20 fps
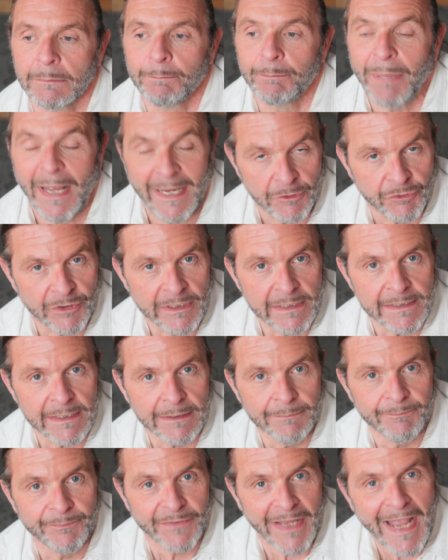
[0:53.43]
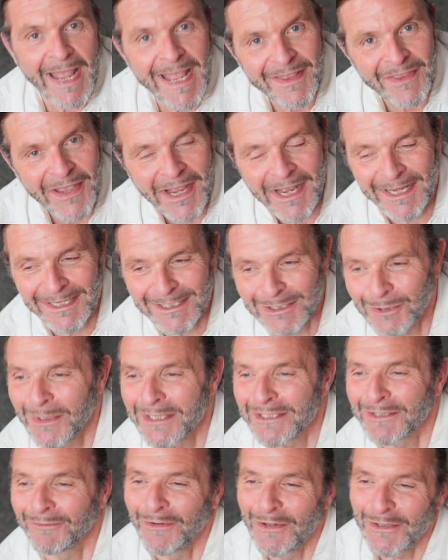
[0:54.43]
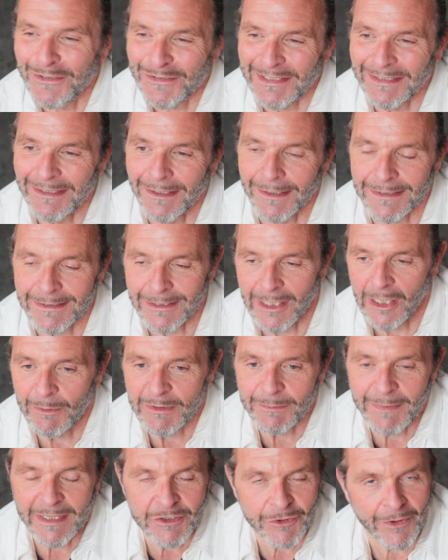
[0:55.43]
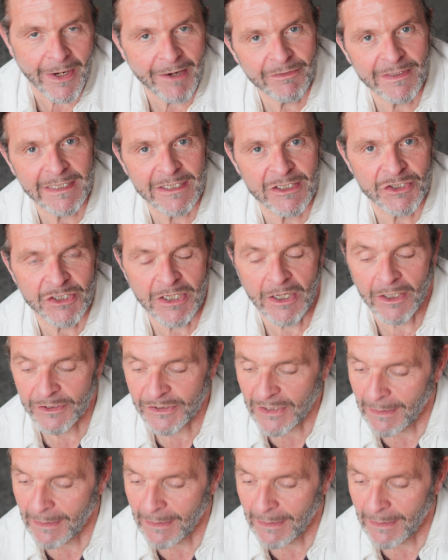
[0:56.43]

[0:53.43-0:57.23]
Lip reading: batteries, that's always the first thing that I start with, make sure everything's charged.